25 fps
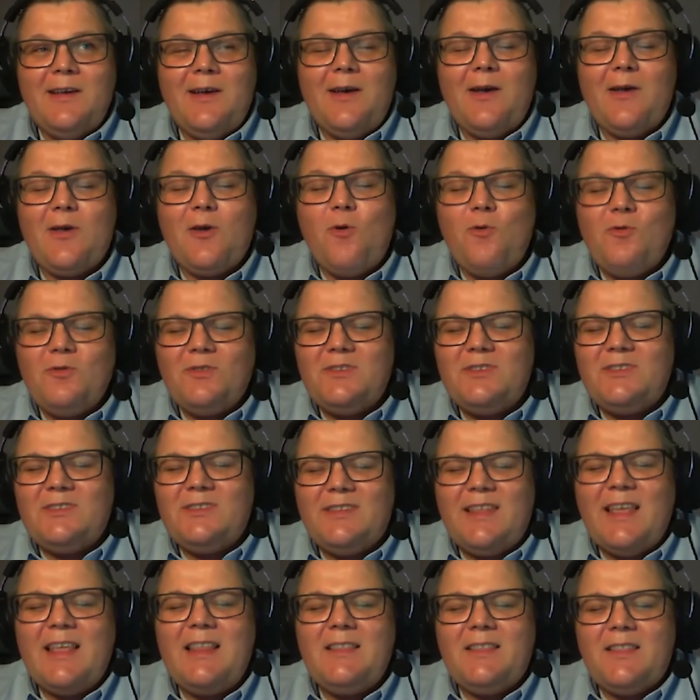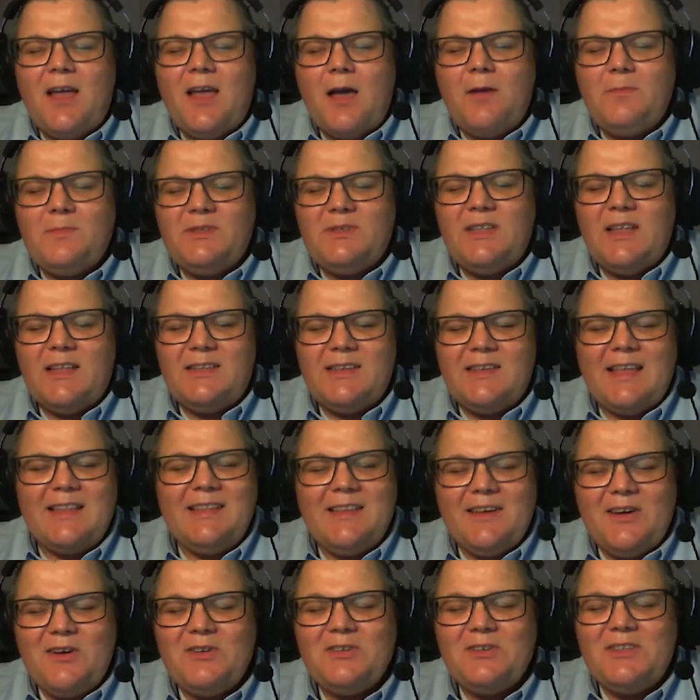Around 10 times that, and
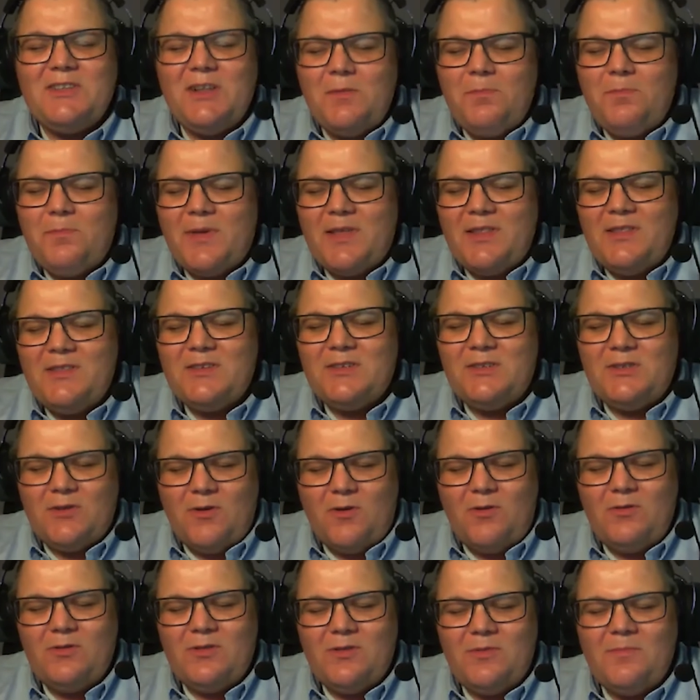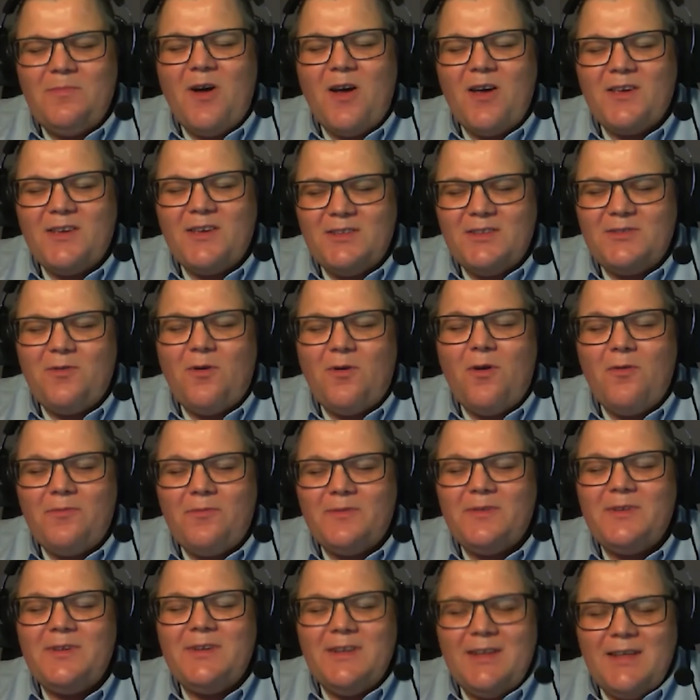there are still printers on the market
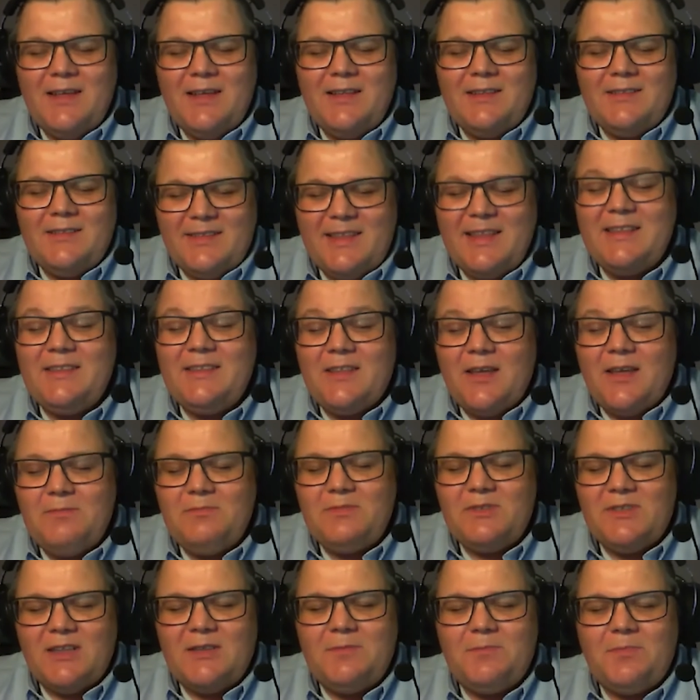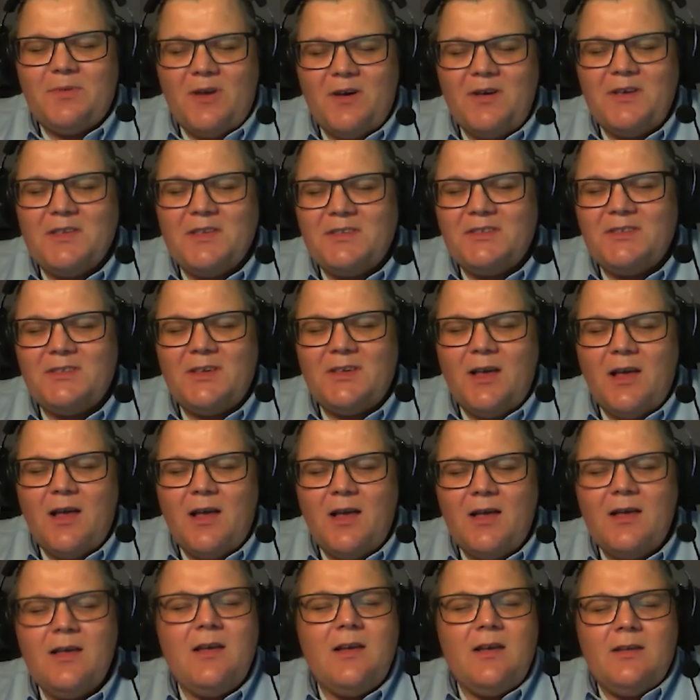of 10 times that price.
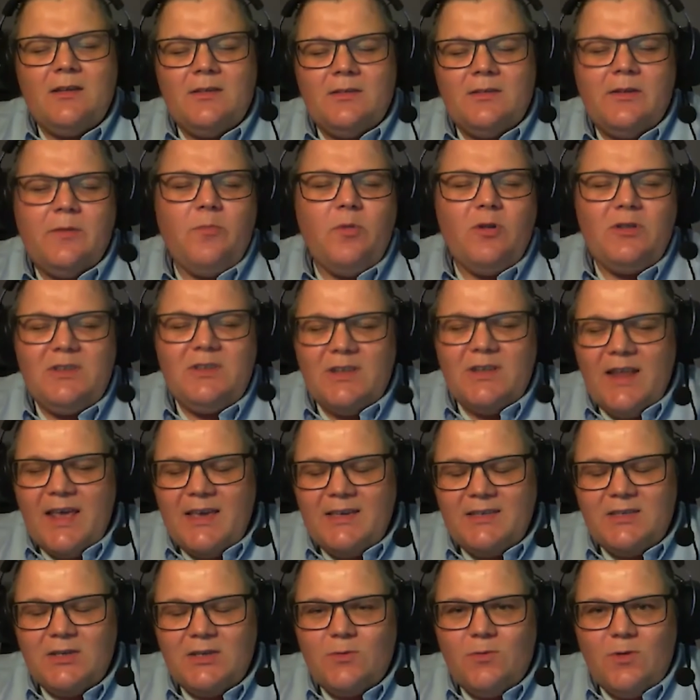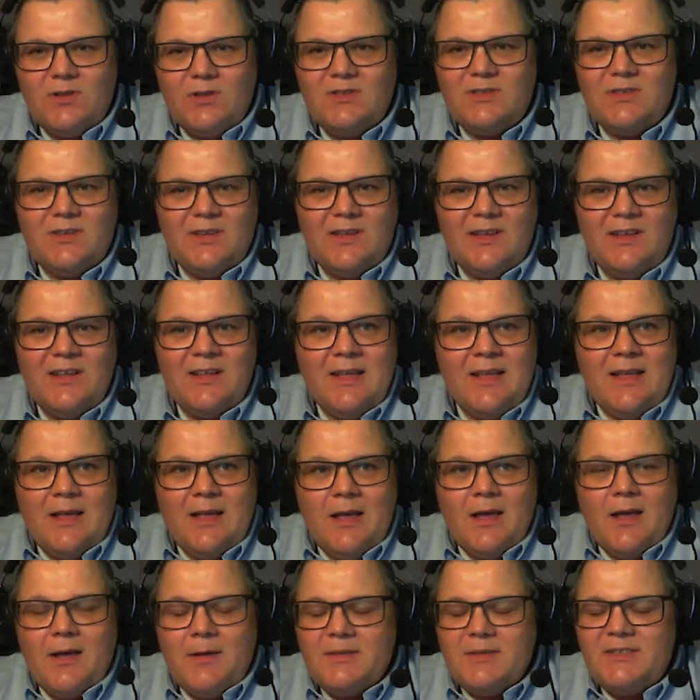The multi-laser ones,
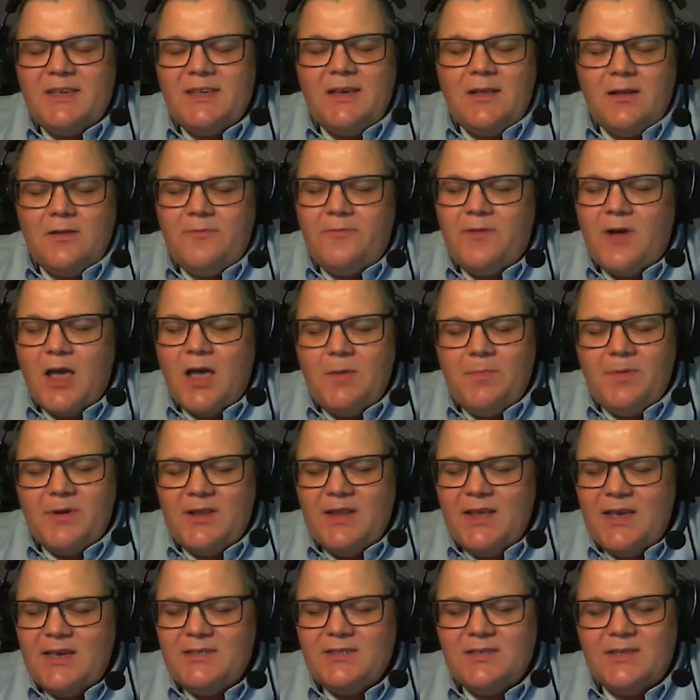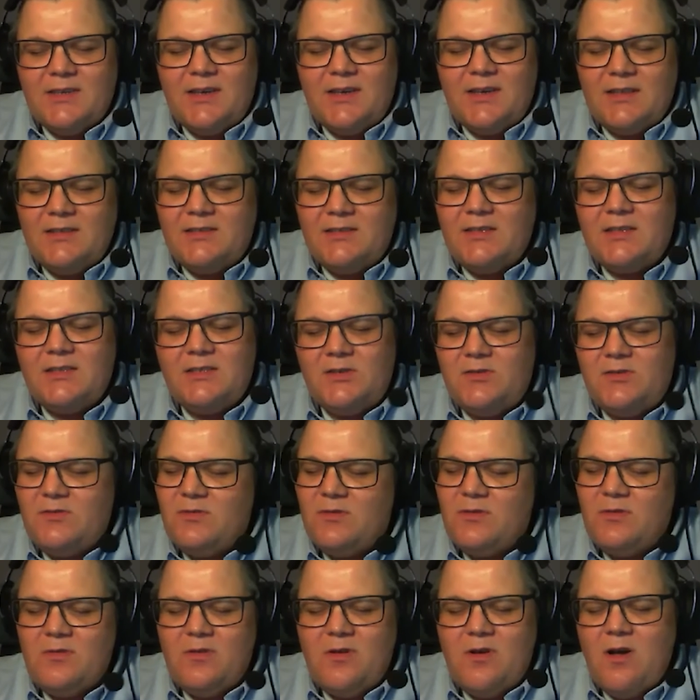a single fiber laser can set
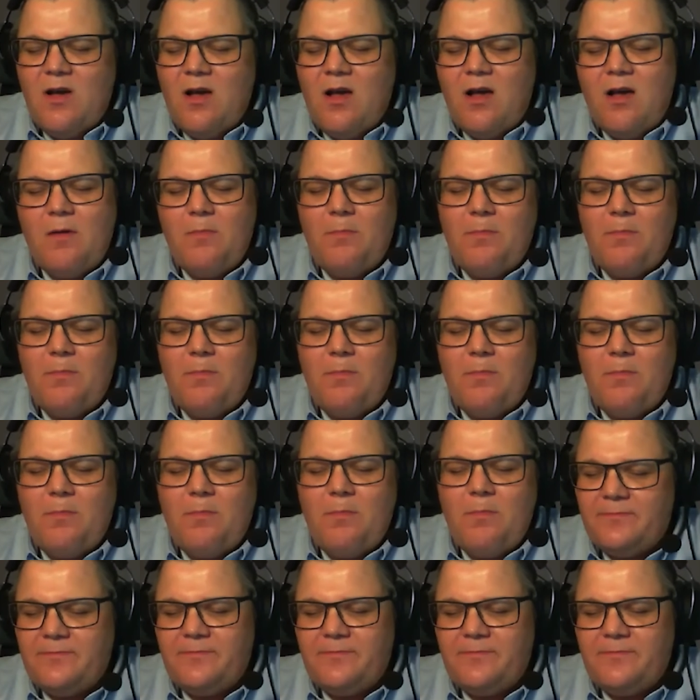you back